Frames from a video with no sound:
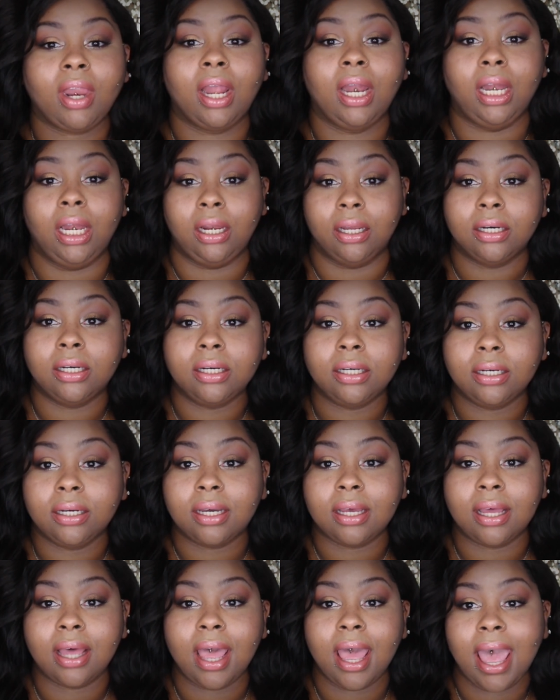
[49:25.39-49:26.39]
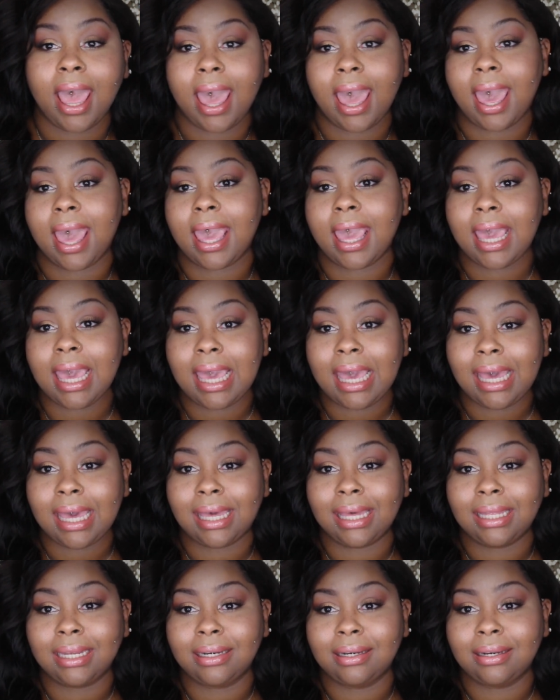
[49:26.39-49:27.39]
look,
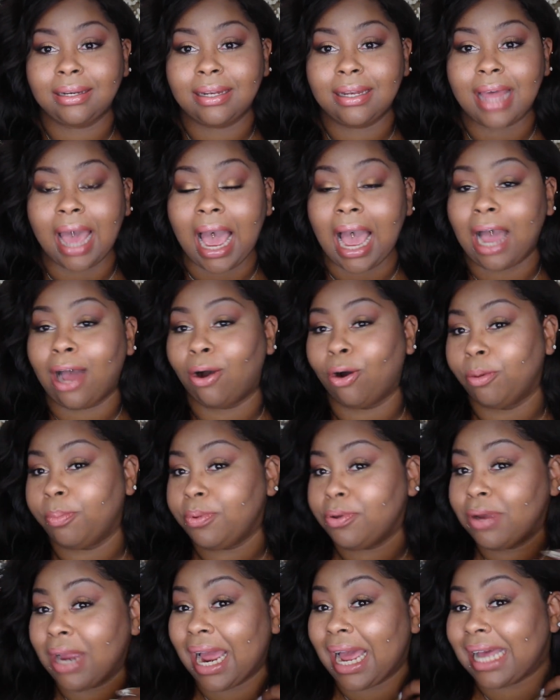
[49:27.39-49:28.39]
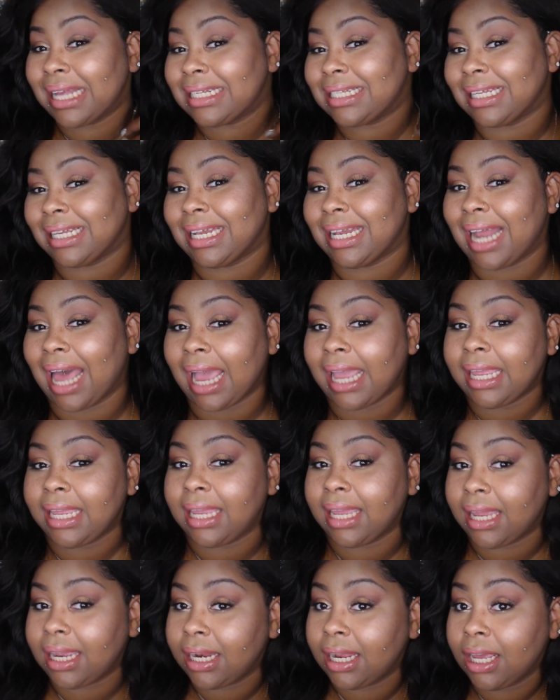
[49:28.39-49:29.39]
and I hope you guys
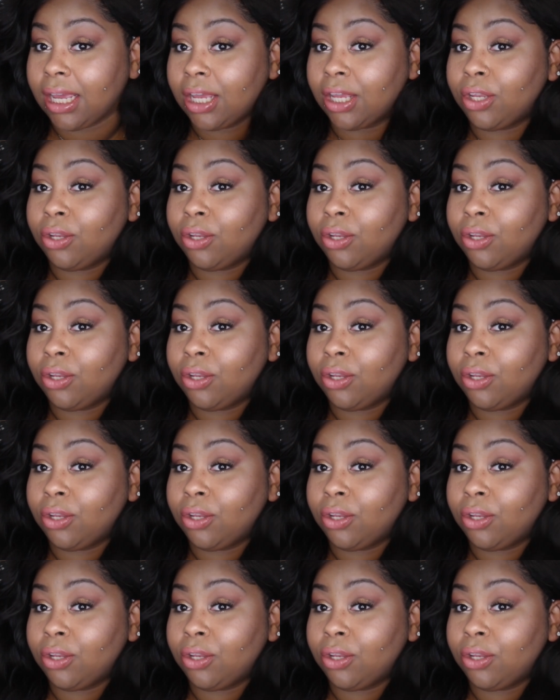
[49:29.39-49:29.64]
like it,